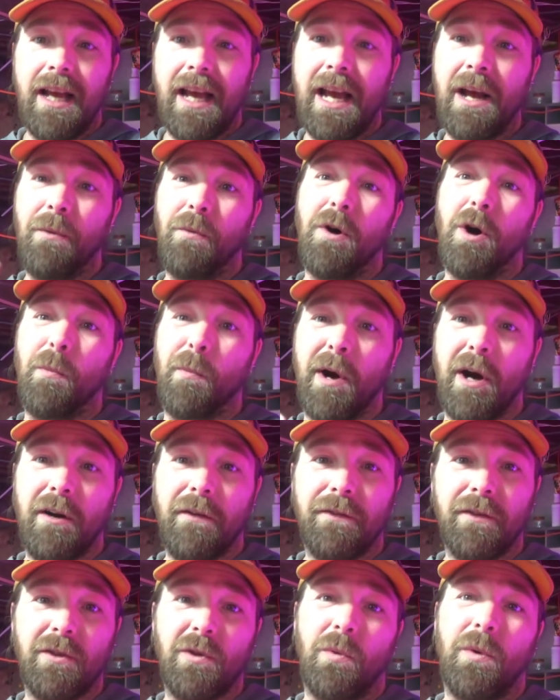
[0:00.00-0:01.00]
at
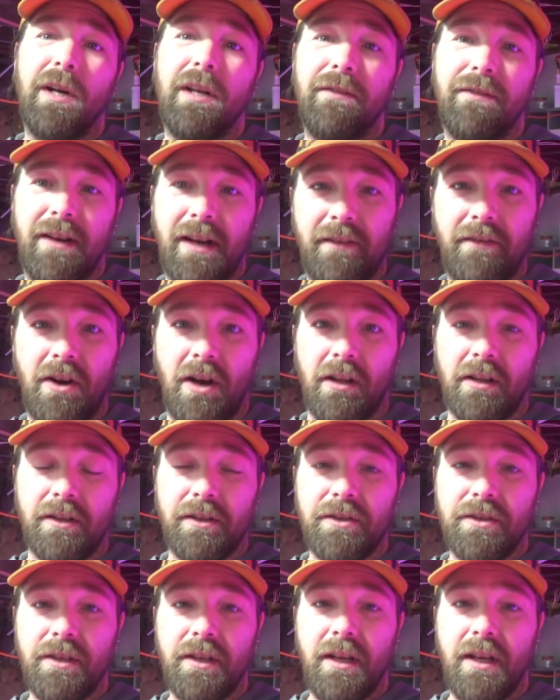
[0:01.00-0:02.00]
Walmart for
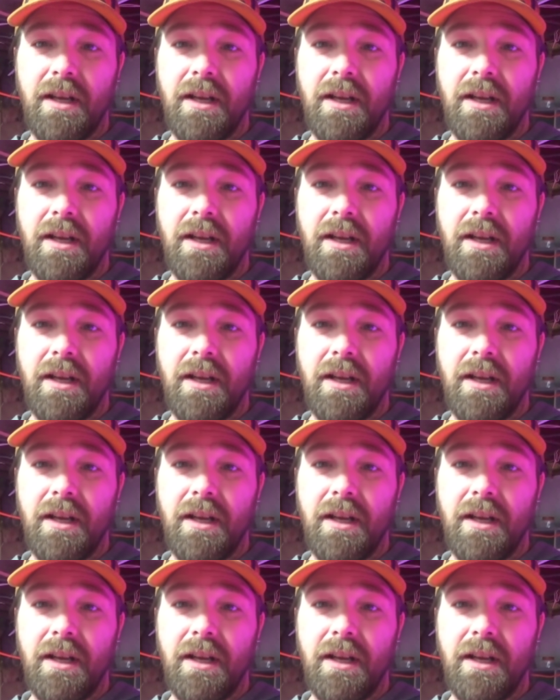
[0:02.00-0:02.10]
$25.